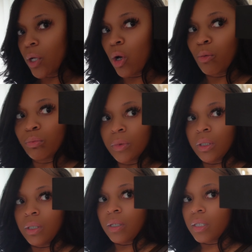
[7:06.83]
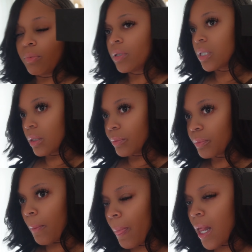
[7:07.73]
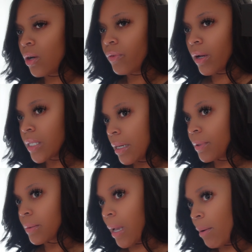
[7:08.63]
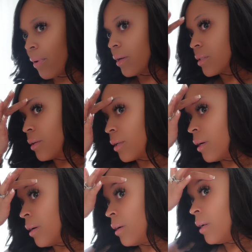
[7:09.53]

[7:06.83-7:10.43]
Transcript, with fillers: to go to put some, I don't know if I have time to put some eyebrows on, y'all.